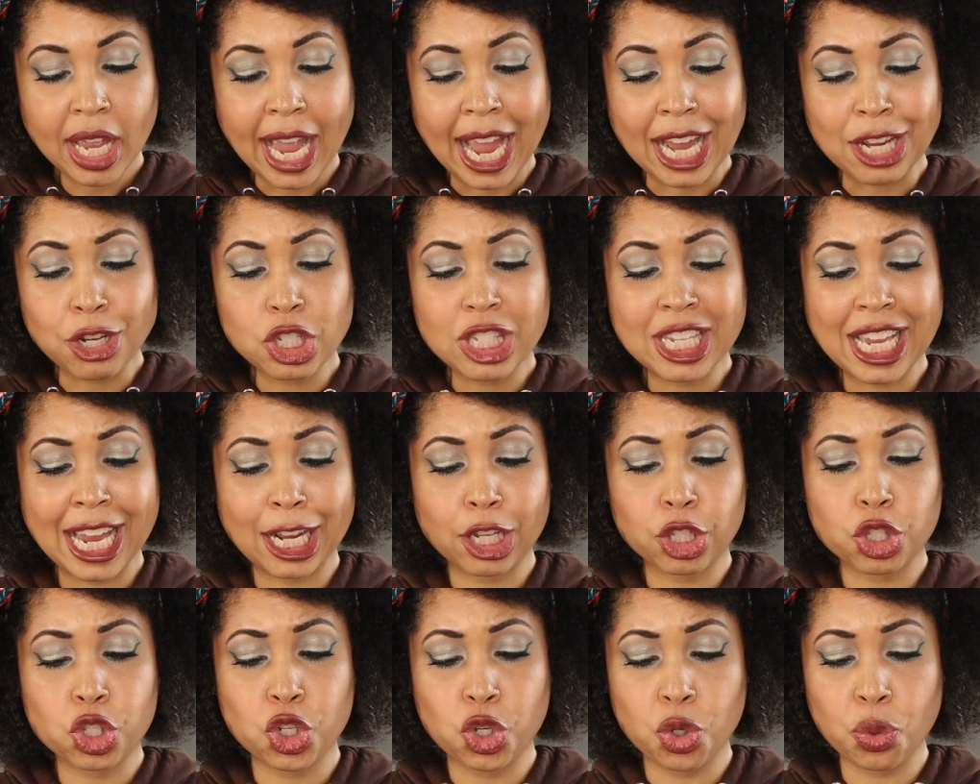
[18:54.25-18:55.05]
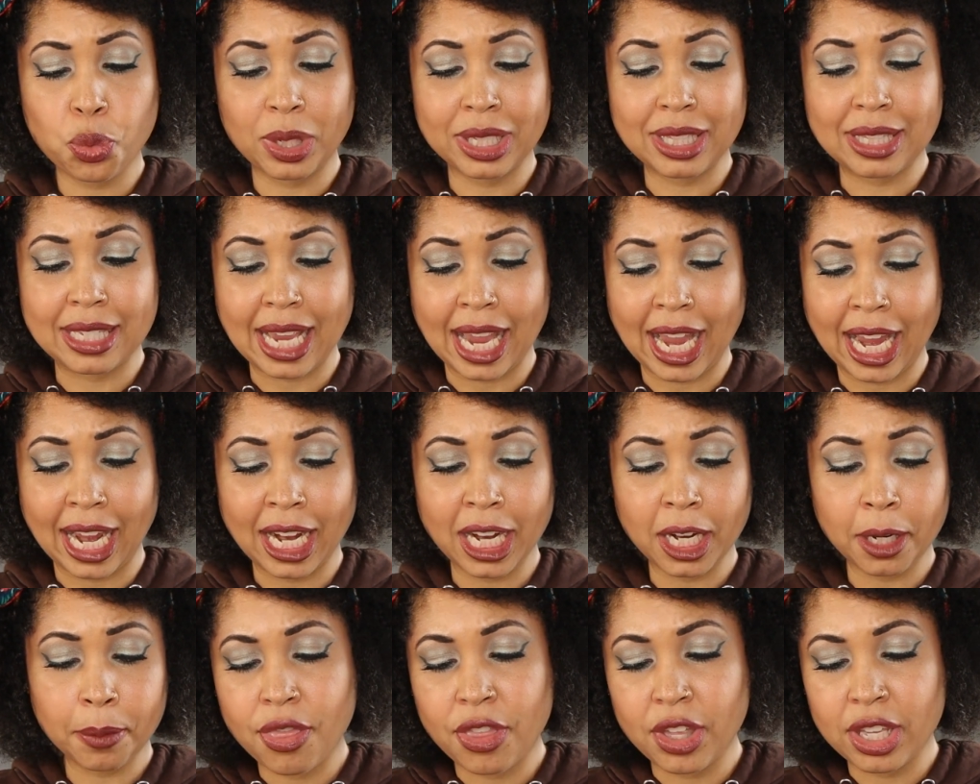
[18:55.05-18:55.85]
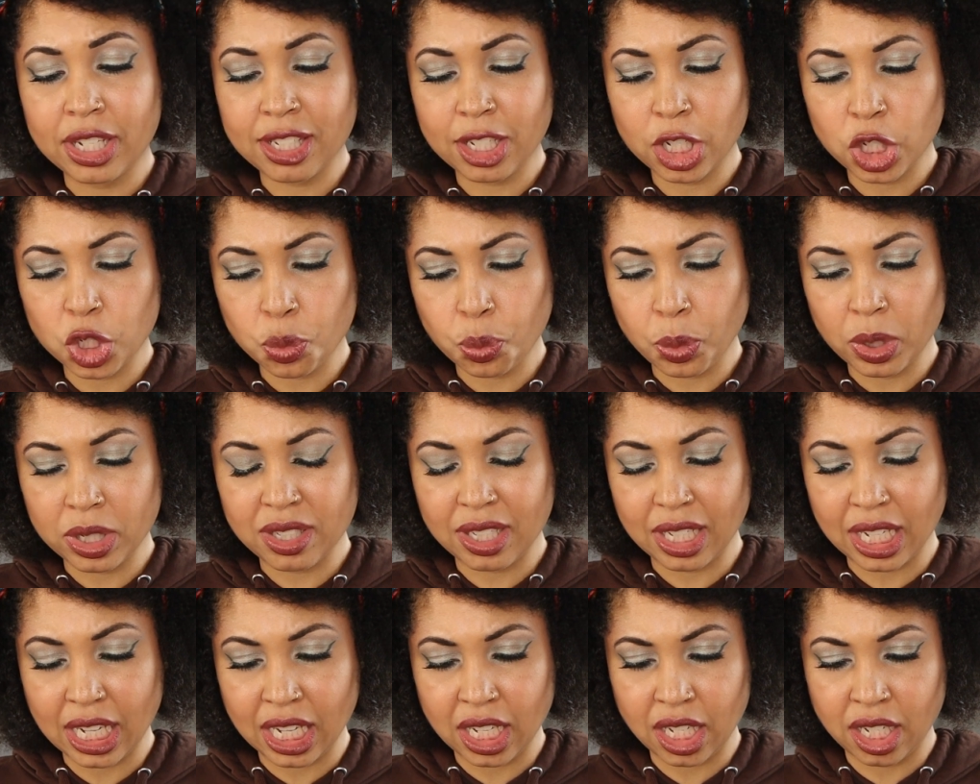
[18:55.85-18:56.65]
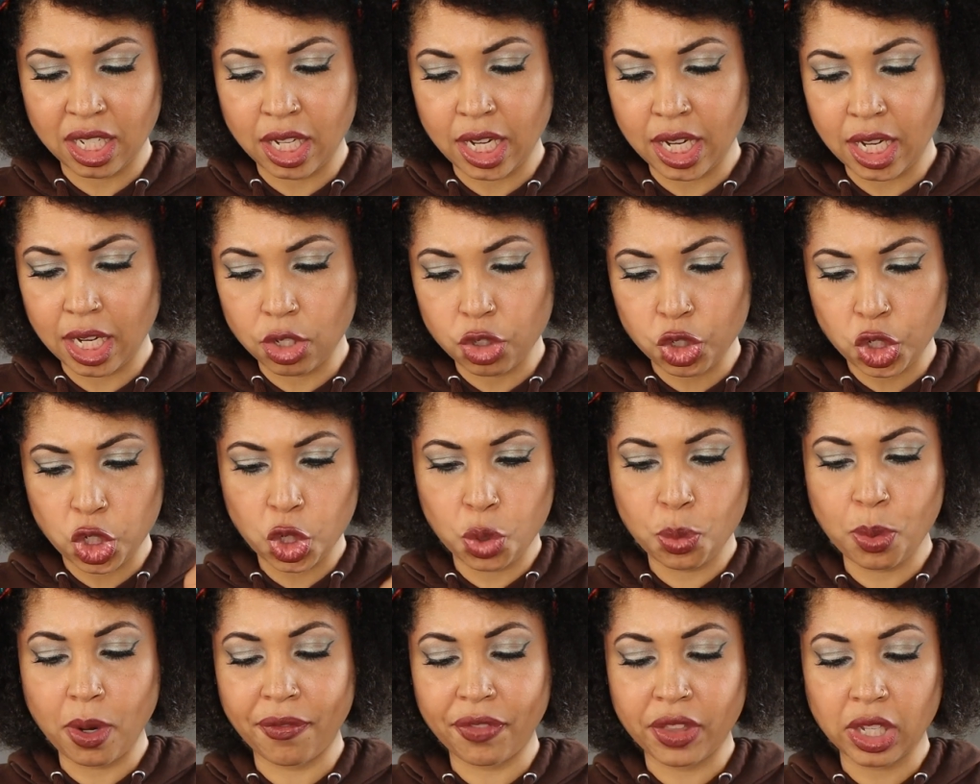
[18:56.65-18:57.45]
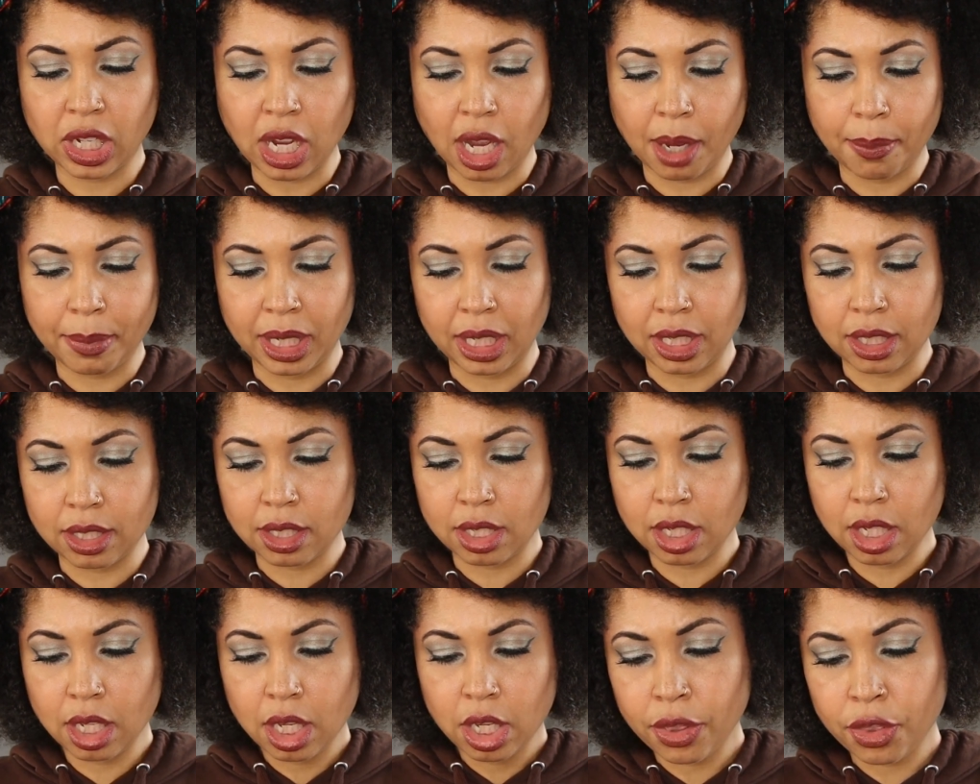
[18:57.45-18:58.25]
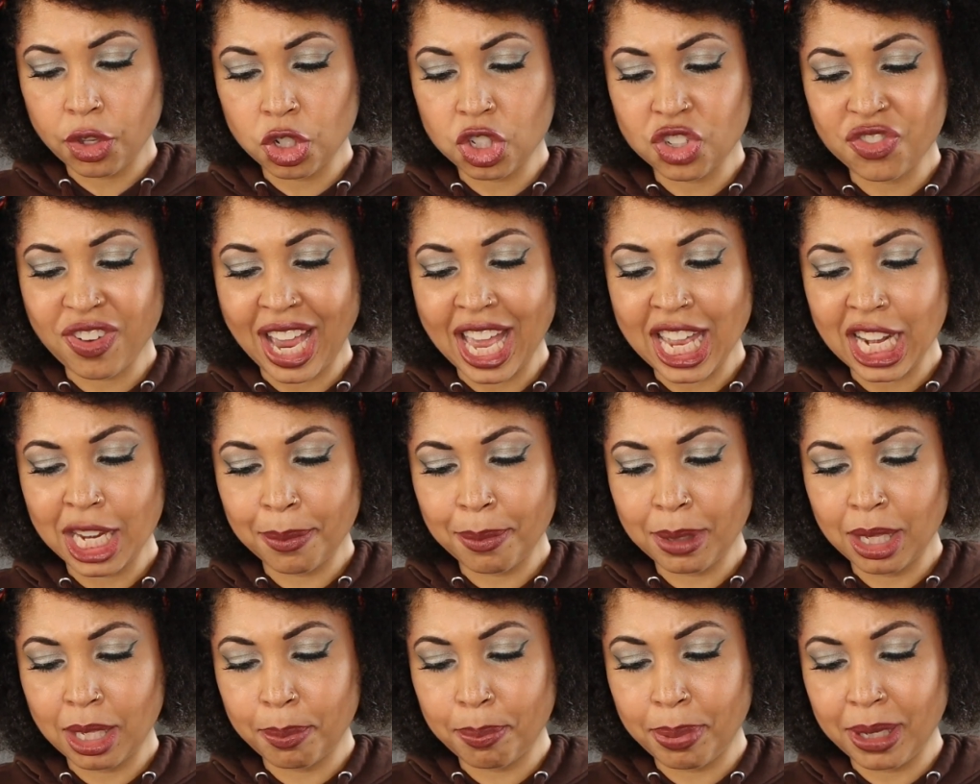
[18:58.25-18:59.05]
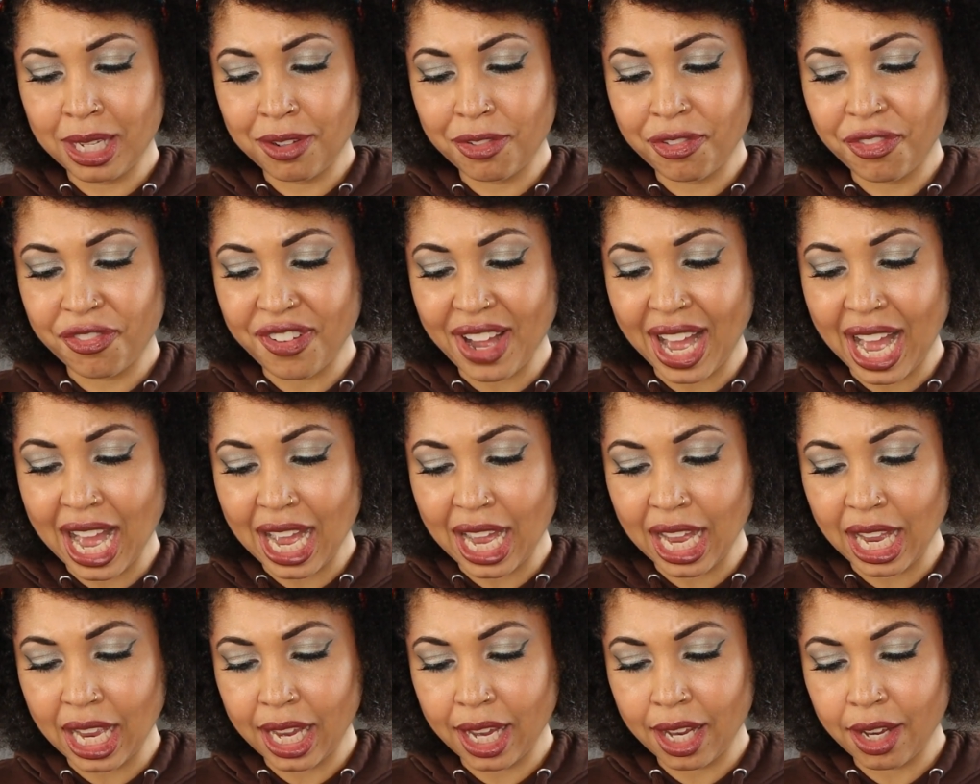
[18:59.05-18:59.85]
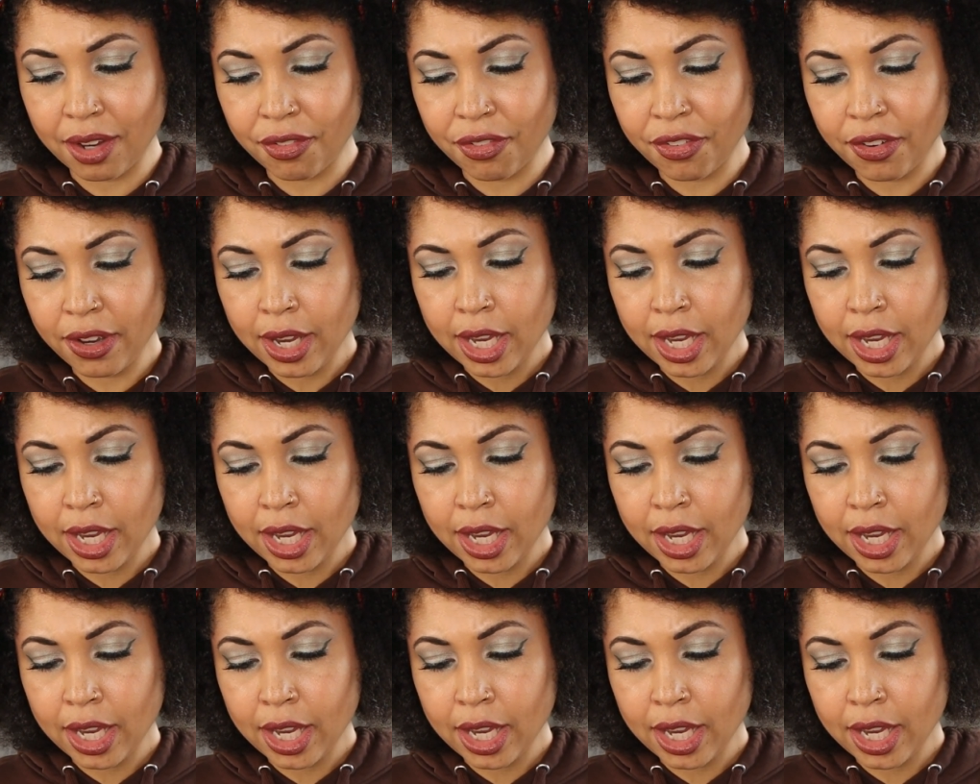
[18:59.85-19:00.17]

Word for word: And you take 2 a day. This is what's in 2 of the gummies. There's vitamin B5,